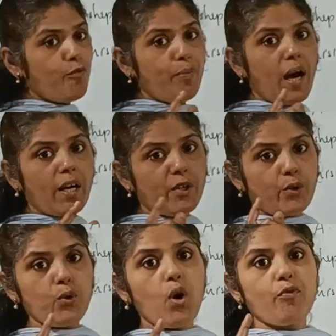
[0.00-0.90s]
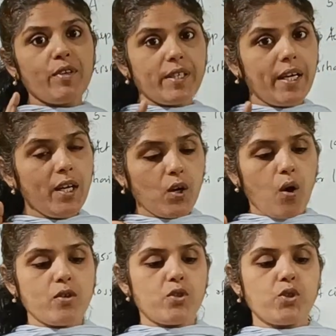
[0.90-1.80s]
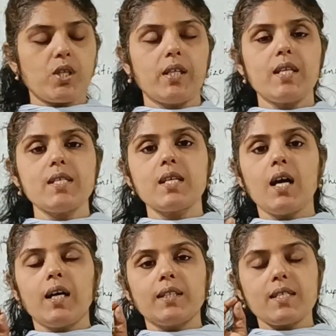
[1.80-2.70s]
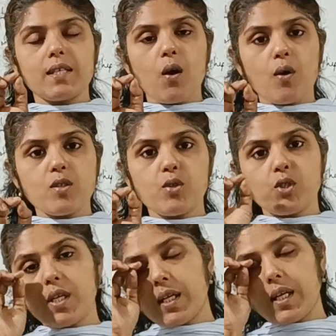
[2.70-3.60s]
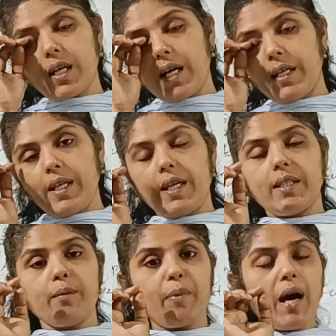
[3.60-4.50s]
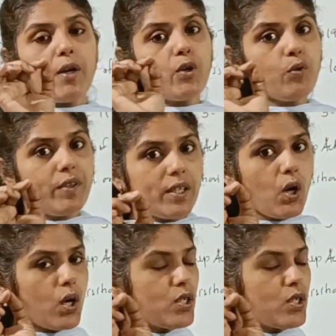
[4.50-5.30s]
of Part 2 of Indian Constitution. That is, this Constitution the Part 2 of Indian